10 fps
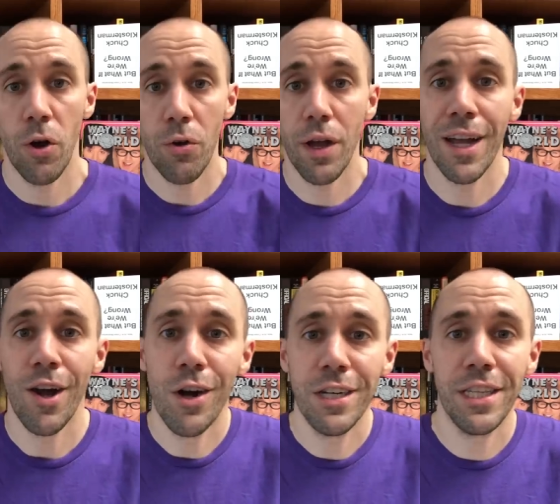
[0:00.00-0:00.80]
Okay,
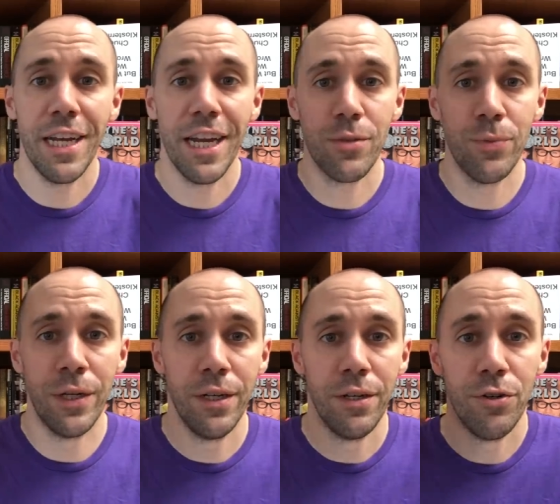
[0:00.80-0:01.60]
on to the next
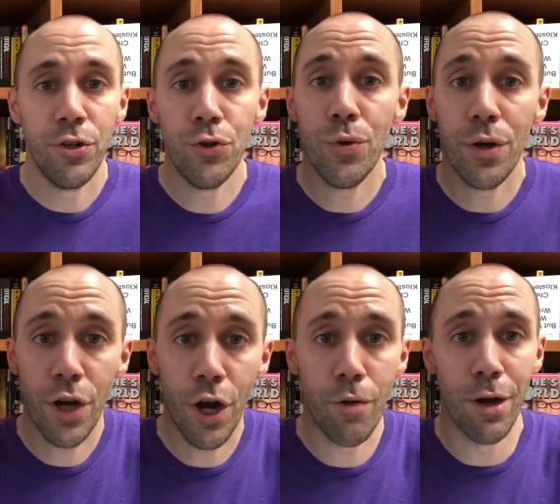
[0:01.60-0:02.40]
one, new
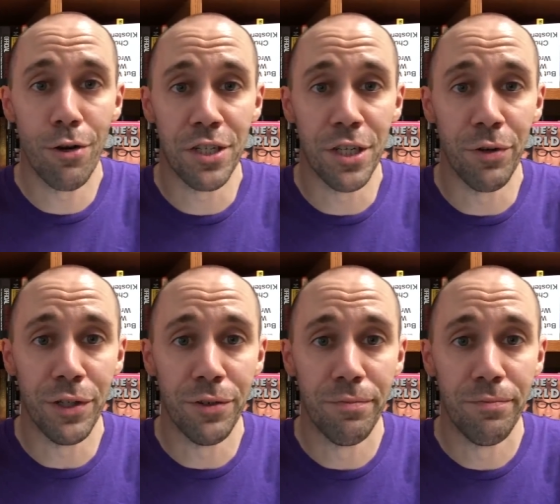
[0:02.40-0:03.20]
Nutter Butter
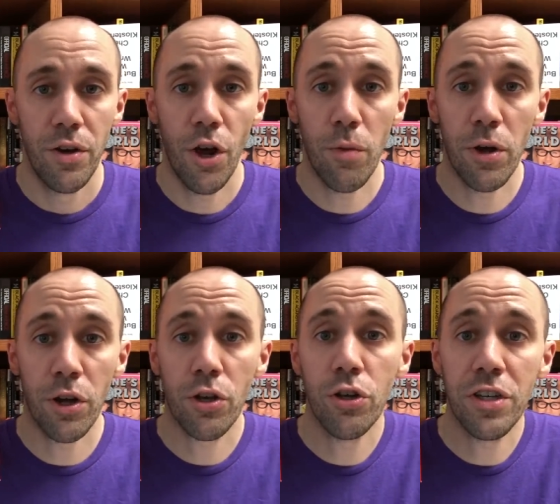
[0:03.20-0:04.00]
cereal. Nutter
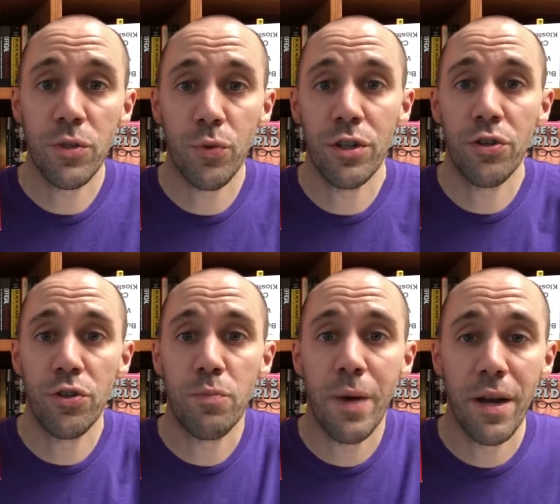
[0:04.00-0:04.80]
Butter cookies were
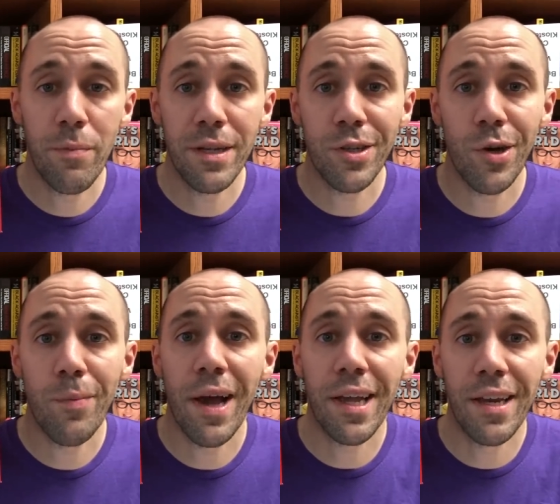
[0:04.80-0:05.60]
introduced by
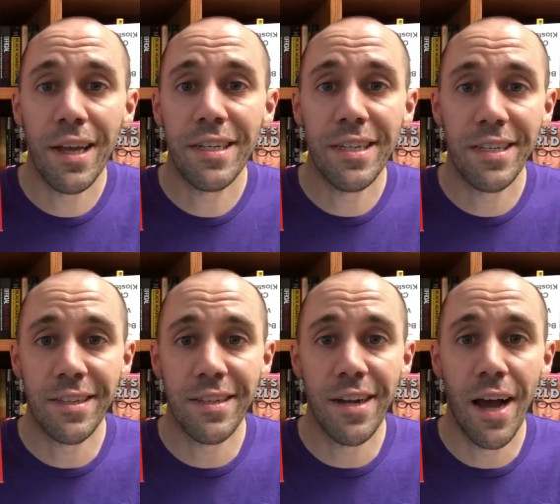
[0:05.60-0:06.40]
Nabisco back in
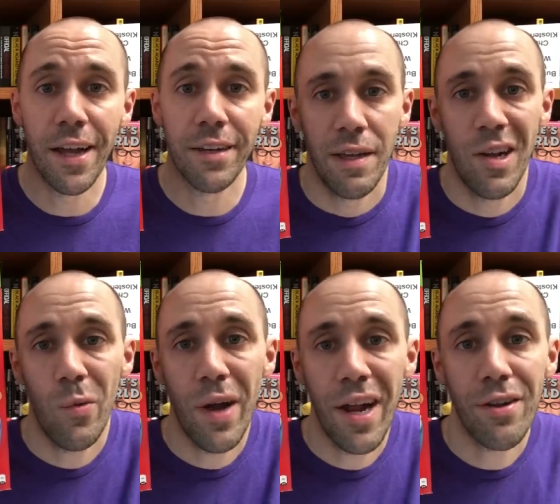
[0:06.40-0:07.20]
1969. In a
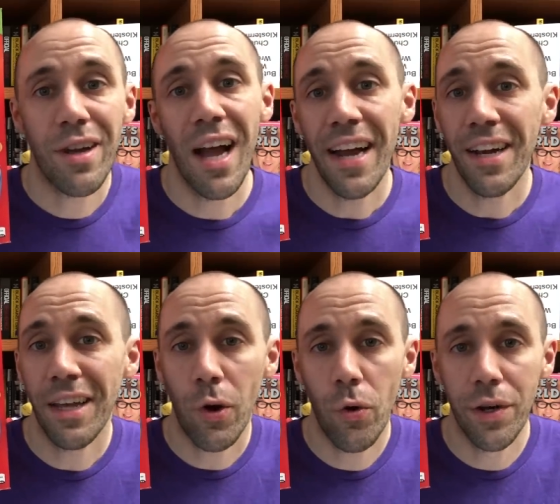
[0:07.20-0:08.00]
way, they're kind of
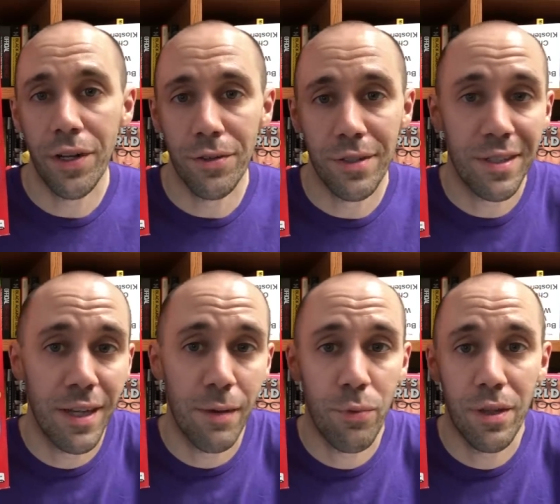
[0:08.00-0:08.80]
like Oreos,
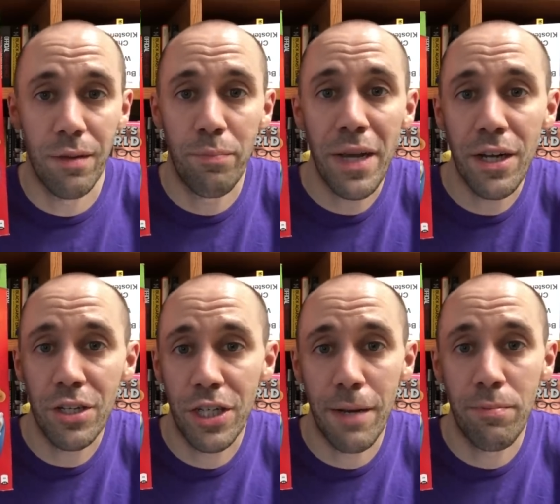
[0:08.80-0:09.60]
except with a
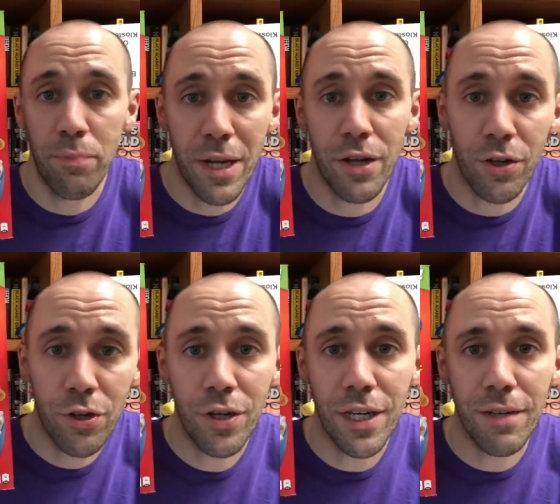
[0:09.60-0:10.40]
peanut-shaped peanut
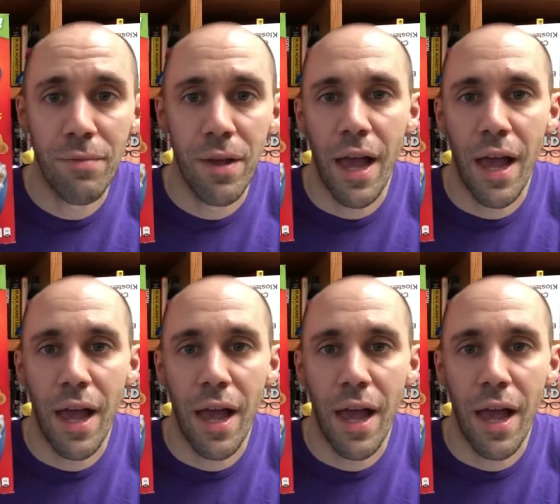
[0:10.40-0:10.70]
cookie